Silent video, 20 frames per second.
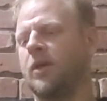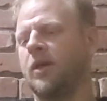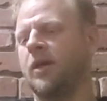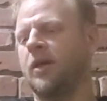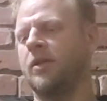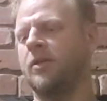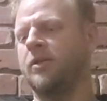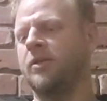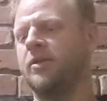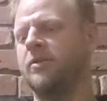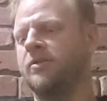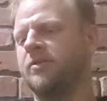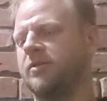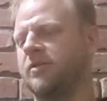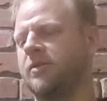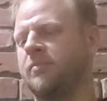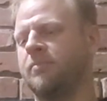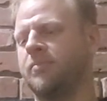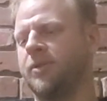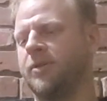at
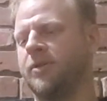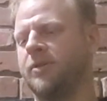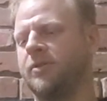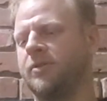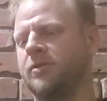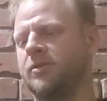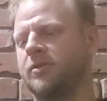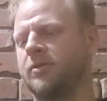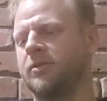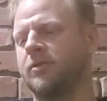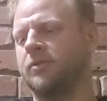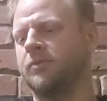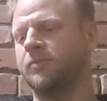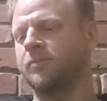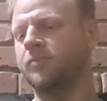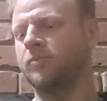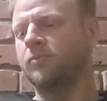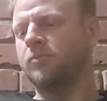least implicitly.